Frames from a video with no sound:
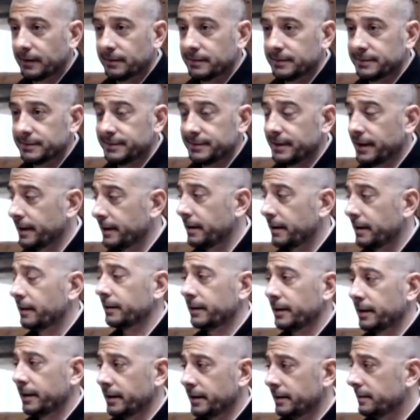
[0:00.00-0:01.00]
Zen
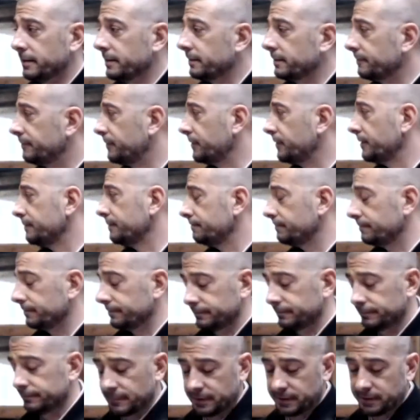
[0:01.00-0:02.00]
Arcade from
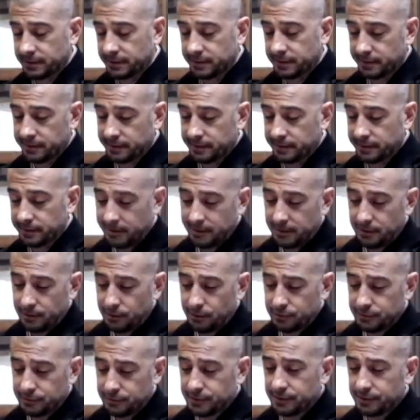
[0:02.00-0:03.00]

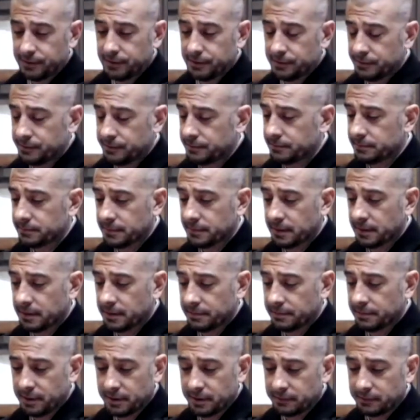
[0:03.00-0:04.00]
Husker Du,
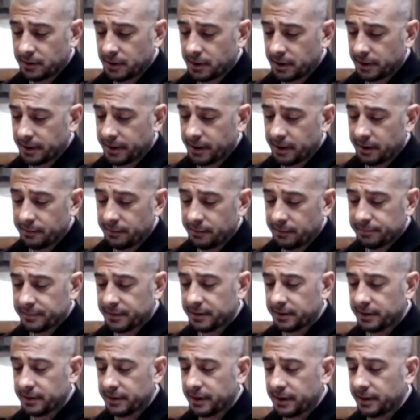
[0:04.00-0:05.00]
punk rock album in
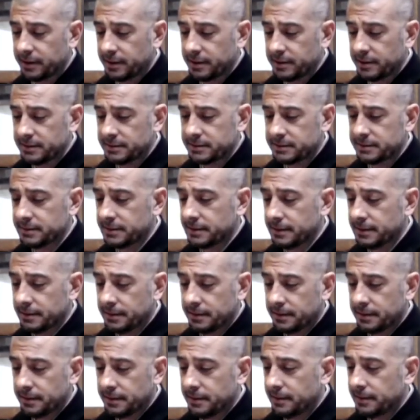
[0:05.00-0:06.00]
the 90s.
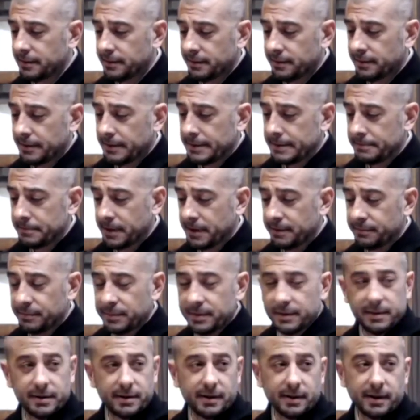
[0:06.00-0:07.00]

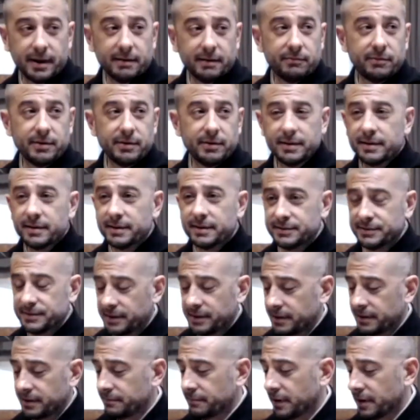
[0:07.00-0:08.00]
Maybe Everything
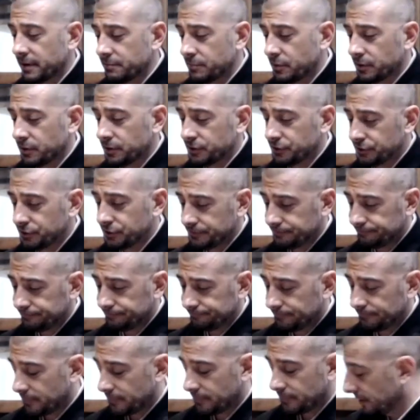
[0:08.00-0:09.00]
Zen by Bush.
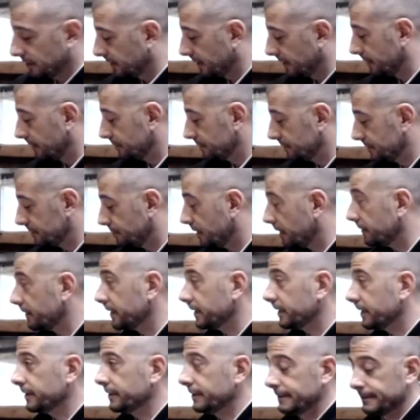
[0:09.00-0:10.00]
That was about
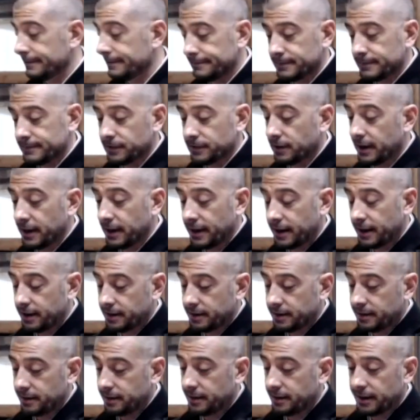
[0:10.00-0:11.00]
it. So I
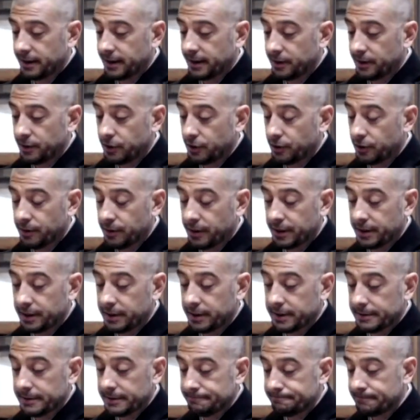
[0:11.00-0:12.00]
had no
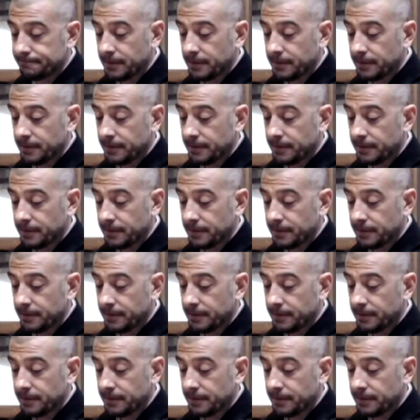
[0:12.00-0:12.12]
idea.